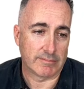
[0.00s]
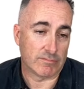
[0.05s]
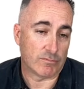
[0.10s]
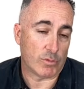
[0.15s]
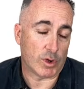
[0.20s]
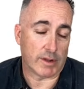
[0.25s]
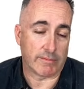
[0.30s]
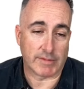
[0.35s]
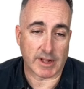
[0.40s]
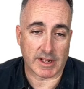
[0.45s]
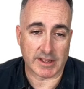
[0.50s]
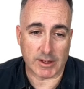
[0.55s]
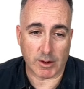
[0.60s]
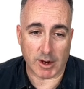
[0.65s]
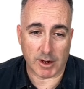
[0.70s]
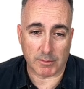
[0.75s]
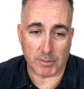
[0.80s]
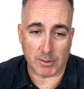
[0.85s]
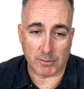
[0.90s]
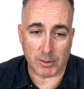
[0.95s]
well, that's how I
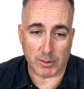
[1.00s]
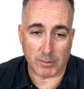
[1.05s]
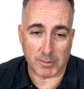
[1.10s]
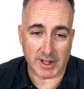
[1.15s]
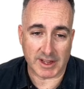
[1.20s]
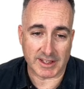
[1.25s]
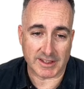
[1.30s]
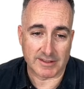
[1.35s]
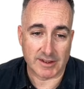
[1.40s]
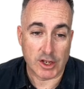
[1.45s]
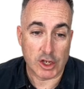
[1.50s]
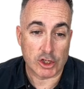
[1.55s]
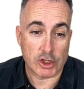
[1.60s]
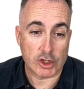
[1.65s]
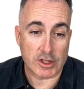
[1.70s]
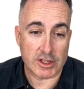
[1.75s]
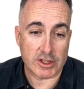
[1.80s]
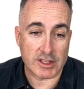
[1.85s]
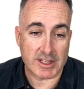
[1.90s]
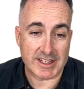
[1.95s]
remember them at least. So
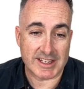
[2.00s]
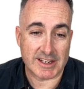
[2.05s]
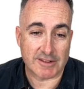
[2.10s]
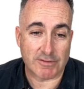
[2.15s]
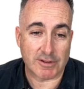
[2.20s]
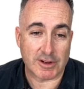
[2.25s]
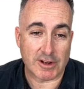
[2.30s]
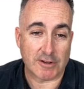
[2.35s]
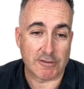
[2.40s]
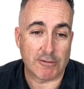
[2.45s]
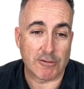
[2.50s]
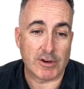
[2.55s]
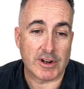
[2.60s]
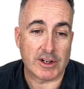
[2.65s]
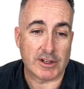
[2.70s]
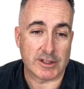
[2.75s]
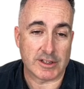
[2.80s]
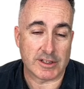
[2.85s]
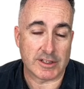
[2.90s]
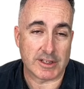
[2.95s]
these are these different
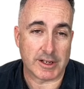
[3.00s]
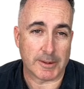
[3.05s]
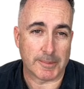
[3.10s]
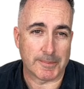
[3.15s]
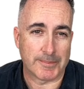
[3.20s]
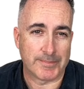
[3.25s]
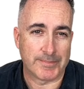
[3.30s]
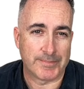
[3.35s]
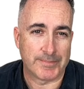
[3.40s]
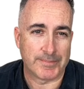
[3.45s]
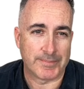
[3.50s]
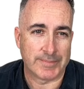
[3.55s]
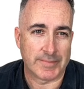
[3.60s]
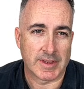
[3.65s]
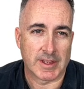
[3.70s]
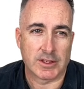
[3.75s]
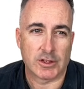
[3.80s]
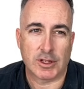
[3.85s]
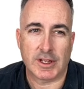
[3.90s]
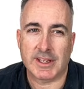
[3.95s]
fringes here.
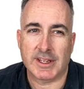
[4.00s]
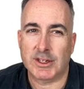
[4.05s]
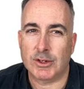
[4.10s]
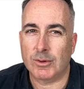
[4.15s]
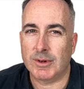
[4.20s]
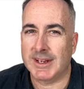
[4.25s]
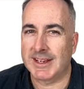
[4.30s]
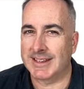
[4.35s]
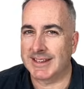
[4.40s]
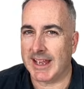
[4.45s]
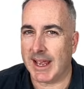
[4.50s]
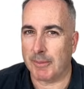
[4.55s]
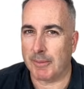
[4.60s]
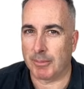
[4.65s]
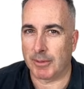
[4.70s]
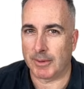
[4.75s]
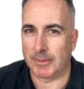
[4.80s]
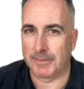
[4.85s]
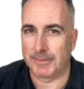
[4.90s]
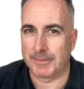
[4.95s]
So let's do an
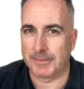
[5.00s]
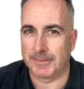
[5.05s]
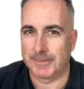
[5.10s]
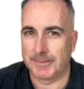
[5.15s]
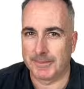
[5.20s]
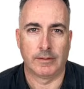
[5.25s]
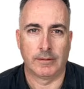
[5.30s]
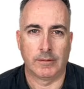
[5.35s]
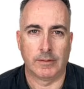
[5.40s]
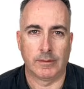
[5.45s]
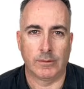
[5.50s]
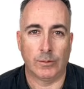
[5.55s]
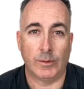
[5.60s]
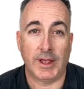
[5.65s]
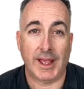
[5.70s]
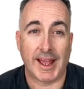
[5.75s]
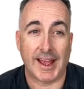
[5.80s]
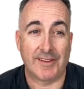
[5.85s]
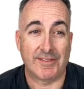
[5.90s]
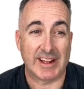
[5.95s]
example. We
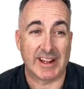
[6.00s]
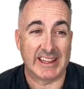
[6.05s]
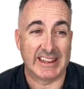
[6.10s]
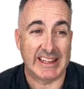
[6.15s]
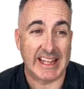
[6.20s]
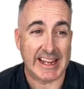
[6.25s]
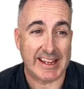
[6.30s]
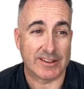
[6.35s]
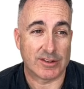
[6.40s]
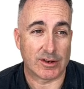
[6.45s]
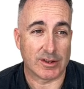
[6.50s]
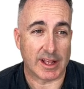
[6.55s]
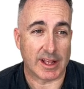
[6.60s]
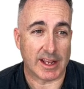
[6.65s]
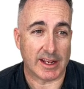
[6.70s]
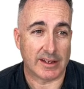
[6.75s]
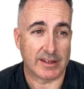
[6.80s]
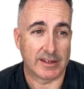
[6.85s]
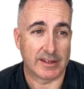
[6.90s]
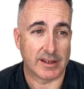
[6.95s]
have laser
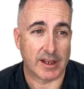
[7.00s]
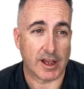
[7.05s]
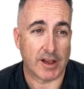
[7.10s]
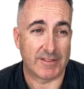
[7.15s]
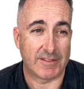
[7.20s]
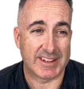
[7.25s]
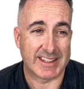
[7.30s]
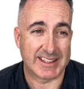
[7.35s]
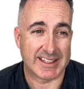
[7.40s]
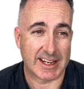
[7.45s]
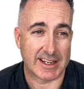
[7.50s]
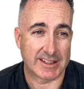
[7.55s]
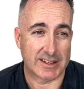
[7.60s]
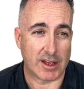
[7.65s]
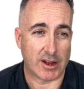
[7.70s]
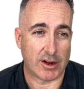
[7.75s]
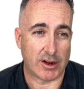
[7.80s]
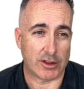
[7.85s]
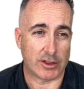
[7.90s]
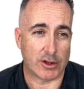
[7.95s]
light of
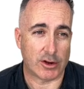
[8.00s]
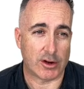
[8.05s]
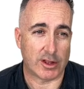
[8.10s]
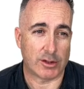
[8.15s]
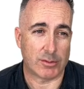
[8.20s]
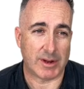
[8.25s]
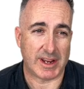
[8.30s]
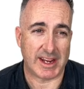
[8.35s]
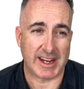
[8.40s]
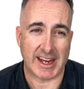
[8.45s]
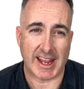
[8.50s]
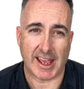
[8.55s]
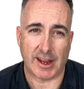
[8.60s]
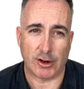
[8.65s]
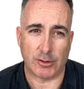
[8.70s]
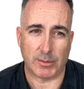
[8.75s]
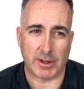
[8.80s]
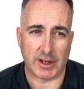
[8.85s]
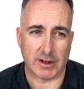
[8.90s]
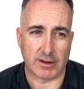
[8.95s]
633
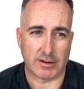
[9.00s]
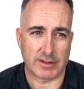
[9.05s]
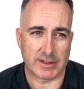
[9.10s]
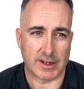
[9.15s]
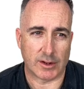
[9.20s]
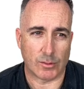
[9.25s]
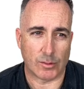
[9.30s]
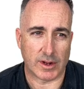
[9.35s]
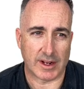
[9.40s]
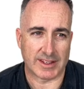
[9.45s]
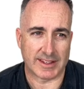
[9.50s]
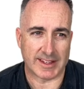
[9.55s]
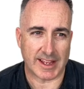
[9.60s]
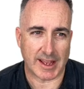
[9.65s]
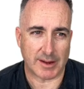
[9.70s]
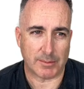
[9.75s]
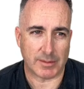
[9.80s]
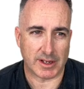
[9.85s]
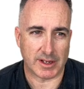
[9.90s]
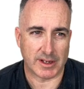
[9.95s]
nanometers. Now, what does
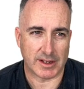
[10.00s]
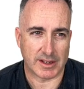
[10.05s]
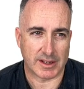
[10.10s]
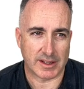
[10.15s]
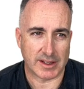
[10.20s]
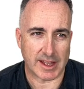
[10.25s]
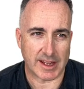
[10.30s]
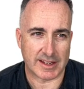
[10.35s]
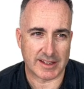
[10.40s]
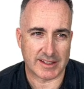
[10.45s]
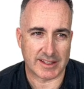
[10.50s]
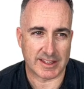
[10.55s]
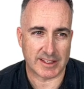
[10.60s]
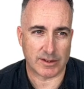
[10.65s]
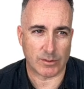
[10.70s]
that mean? That is the